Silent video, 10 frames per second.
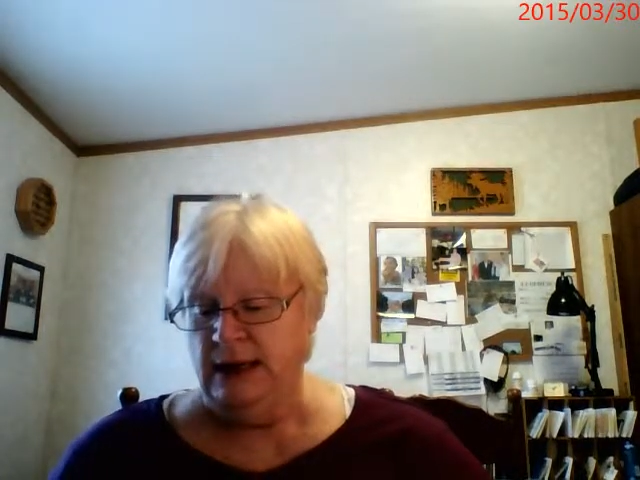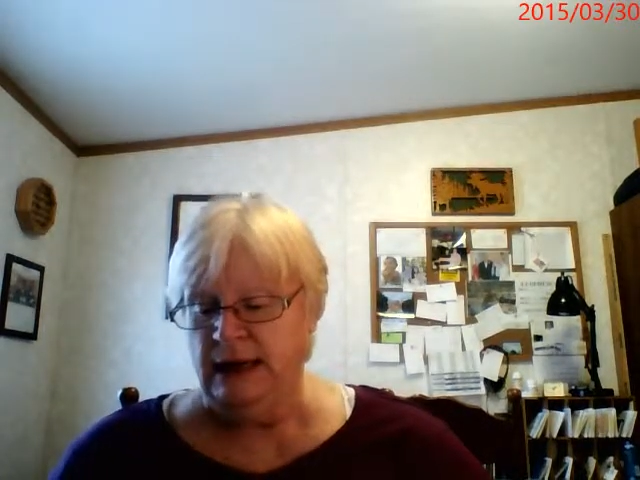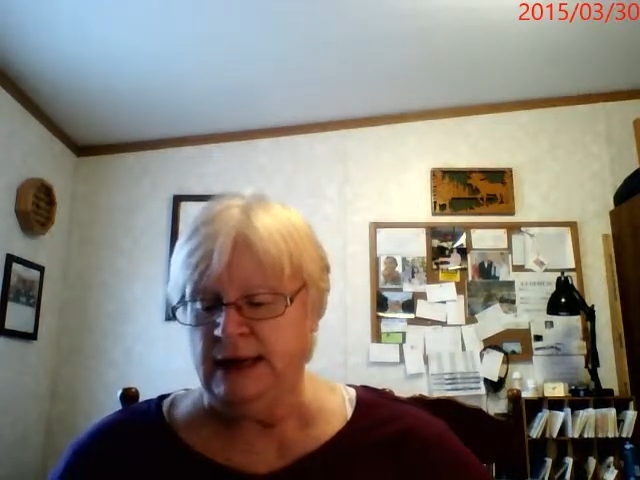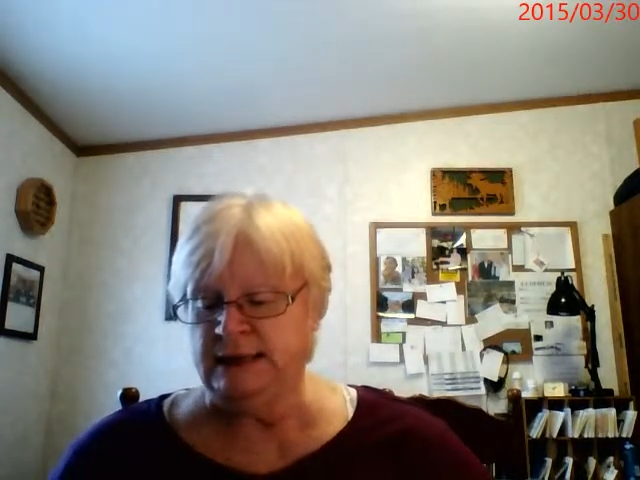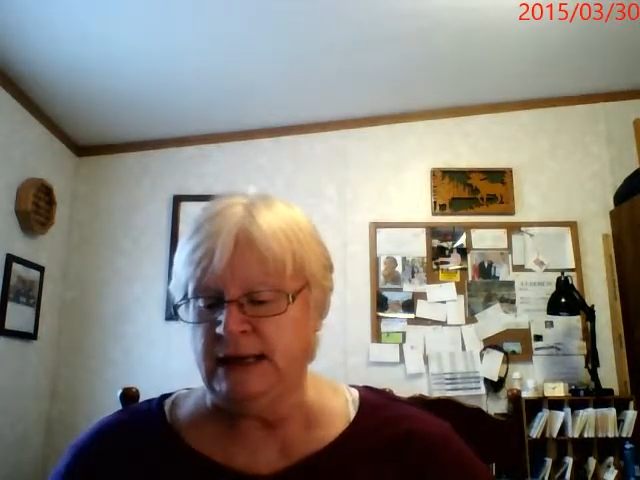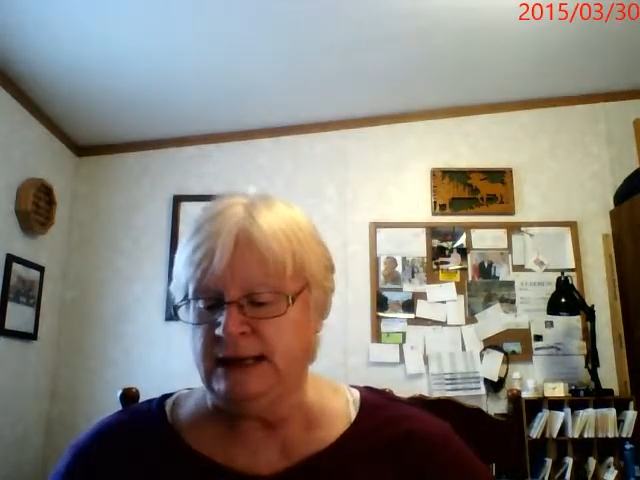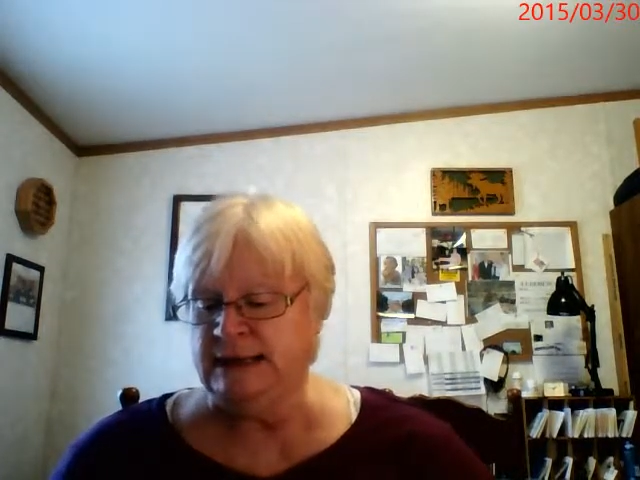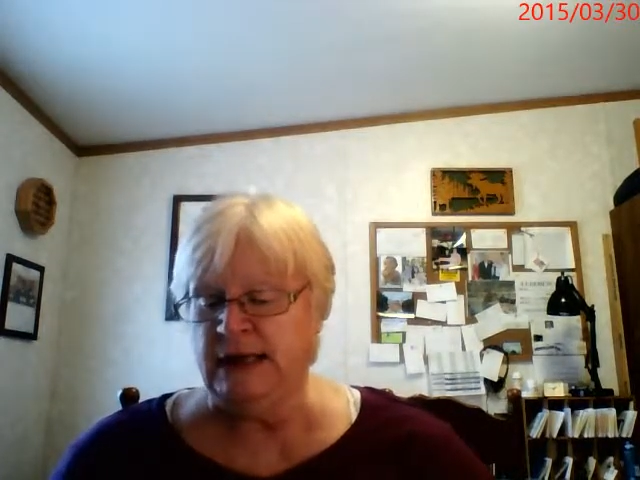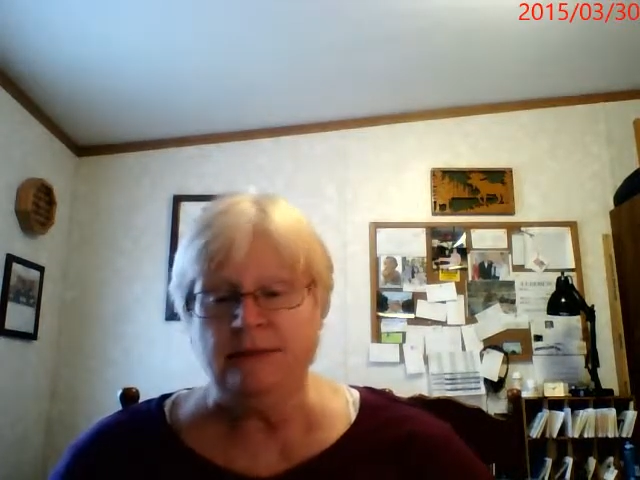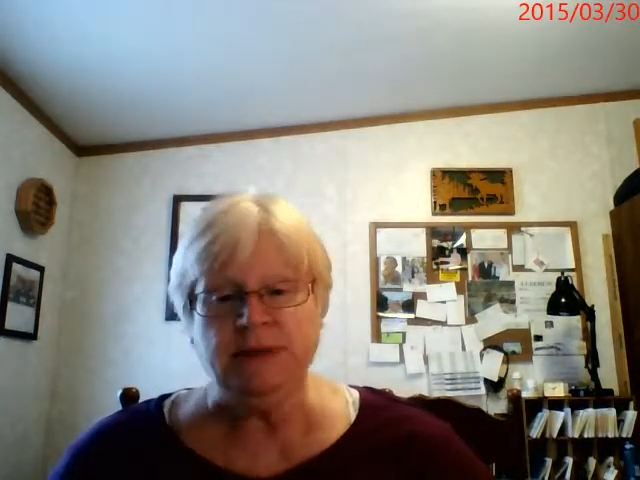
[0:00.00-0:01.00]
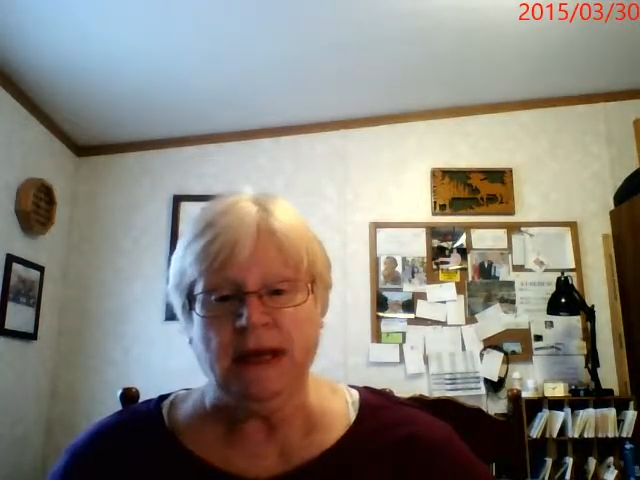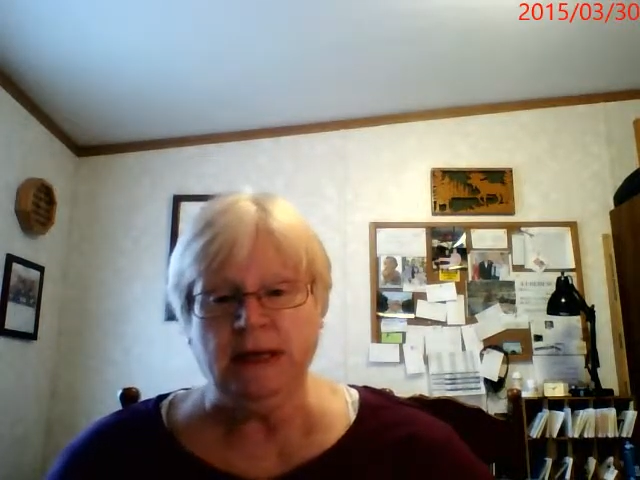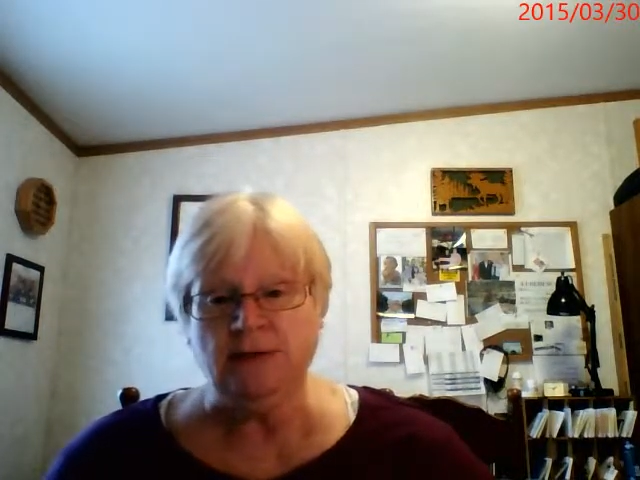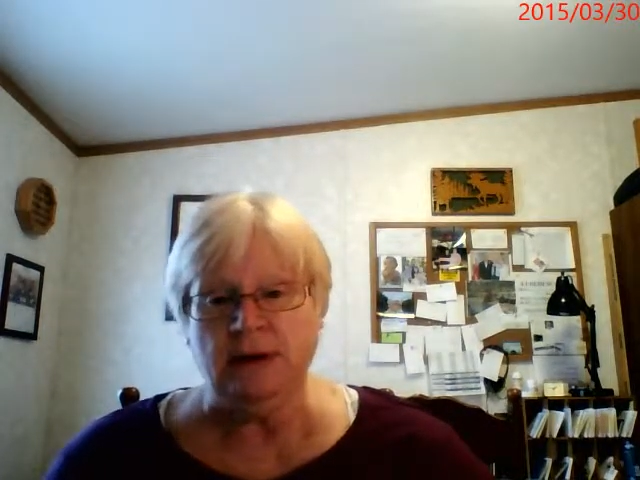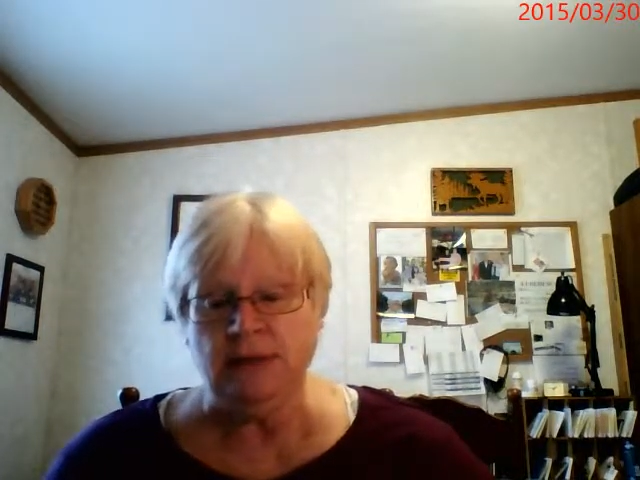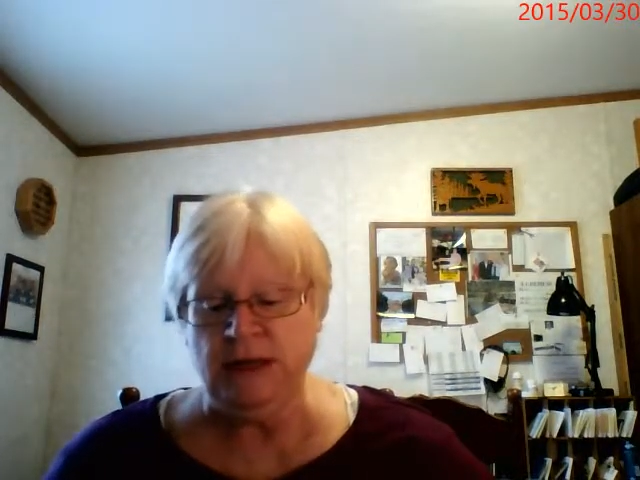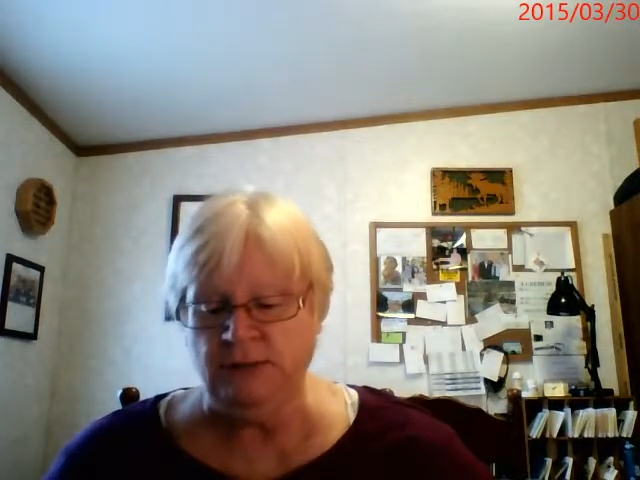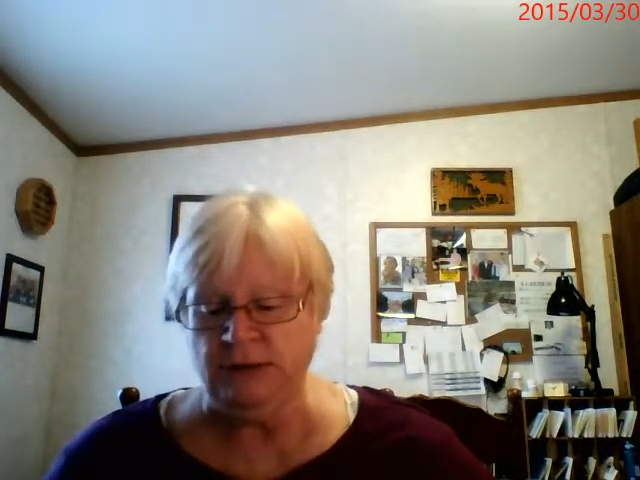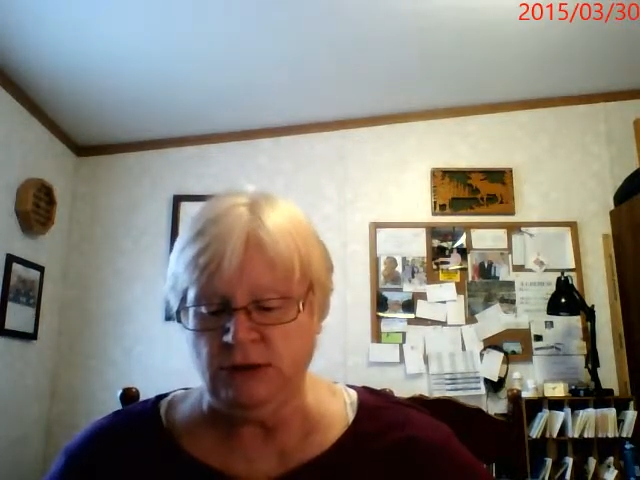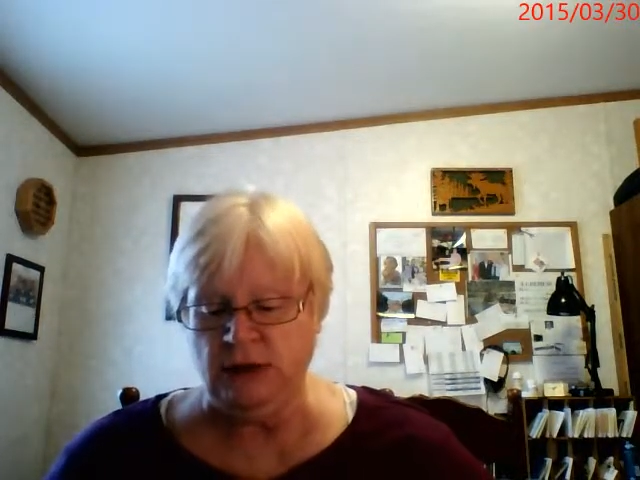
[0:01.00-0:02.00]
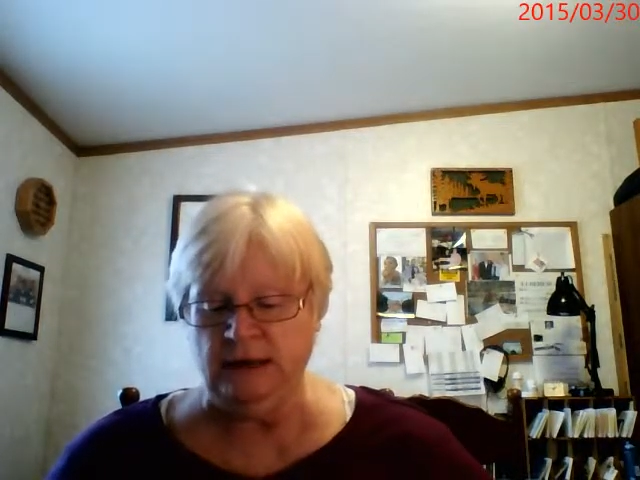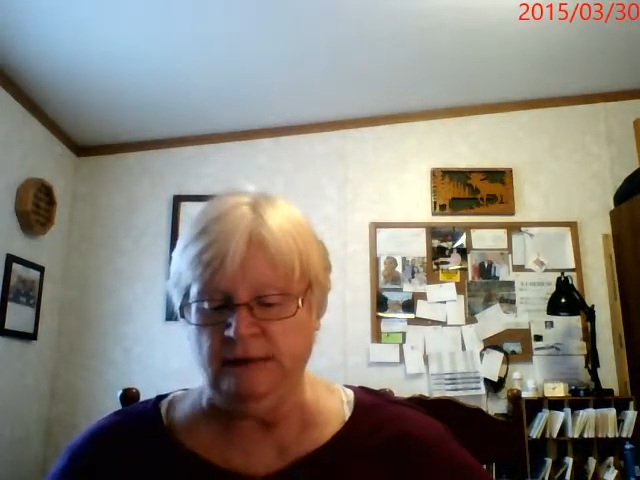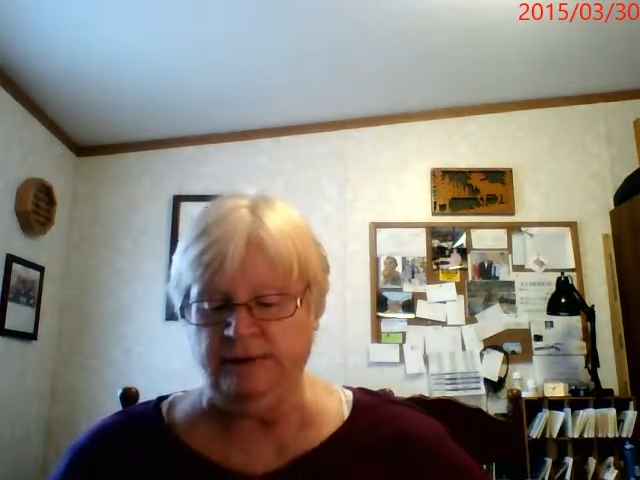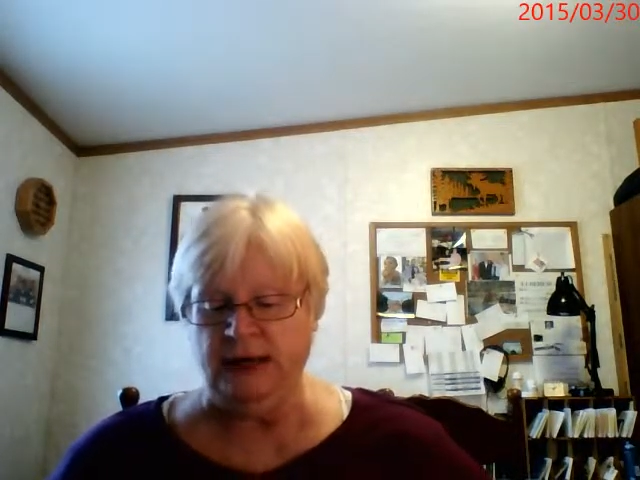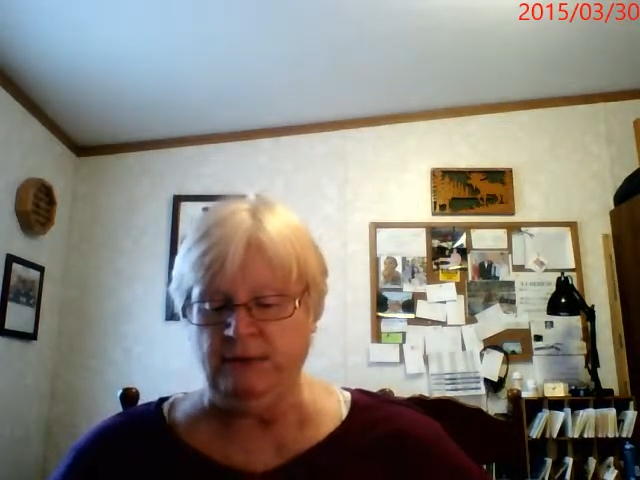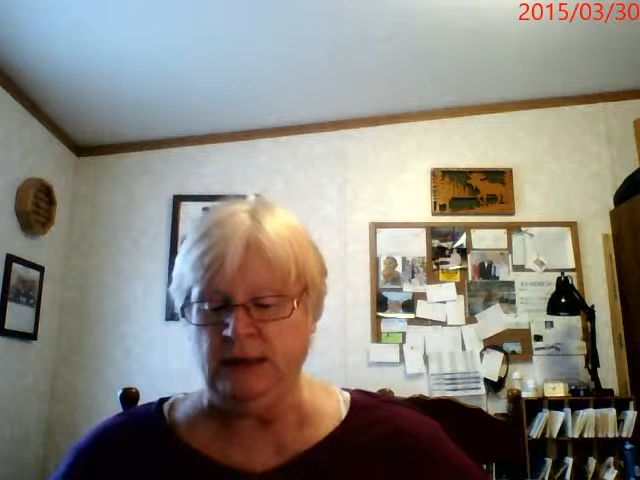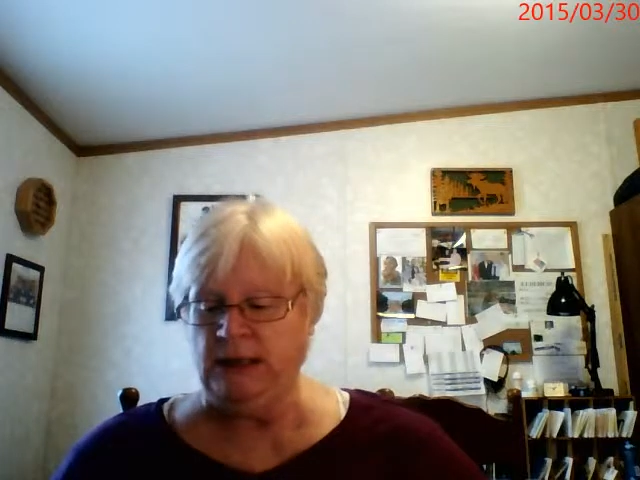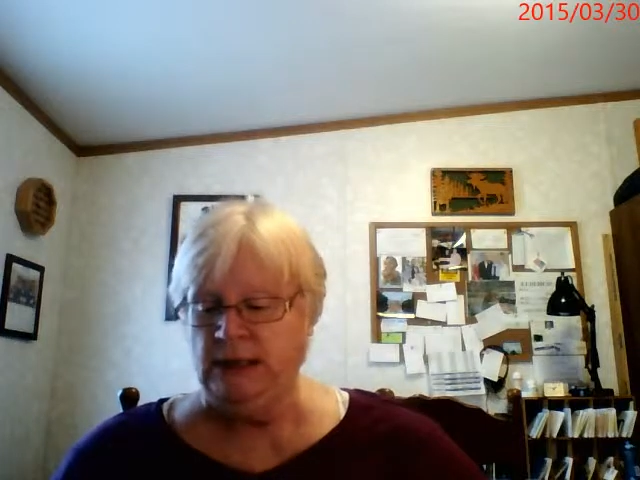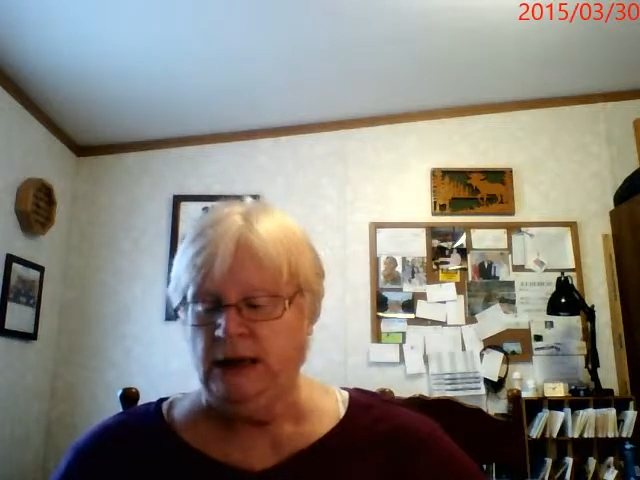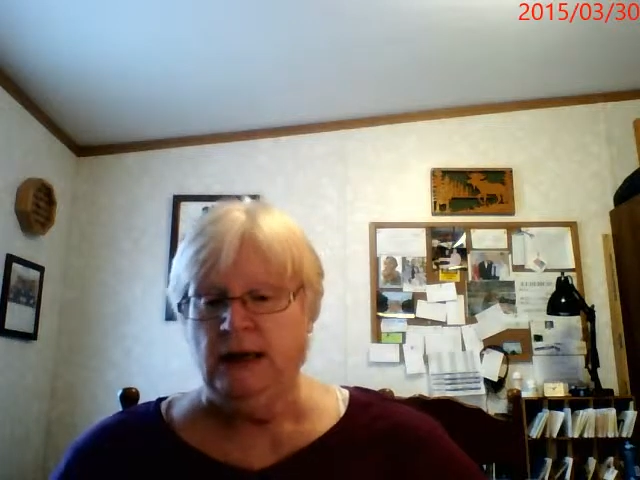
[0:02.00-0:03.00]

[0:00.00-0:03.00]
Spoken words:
And as I slept, I dreamed he was trying to find me.